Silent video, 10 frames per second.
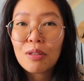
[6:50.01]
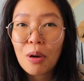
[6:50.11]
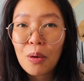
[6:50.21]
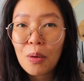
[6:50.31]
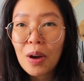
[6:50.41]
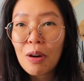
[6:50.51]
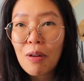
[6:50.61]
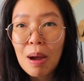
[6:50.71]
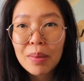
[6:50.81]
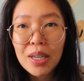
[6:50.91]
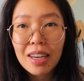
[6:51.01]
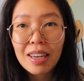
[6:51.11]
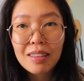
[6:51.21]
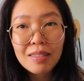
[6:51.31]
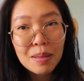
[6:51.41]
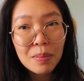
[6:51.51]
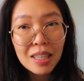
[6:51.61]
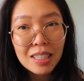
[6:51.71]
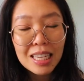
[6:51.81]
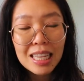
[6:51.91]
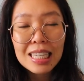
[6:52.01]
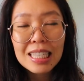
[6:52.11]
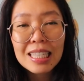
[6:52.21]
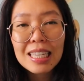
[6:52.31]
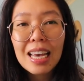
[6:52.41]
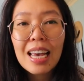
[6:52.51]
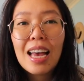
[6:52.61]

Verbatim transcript: sew a wrap jacket similar to this.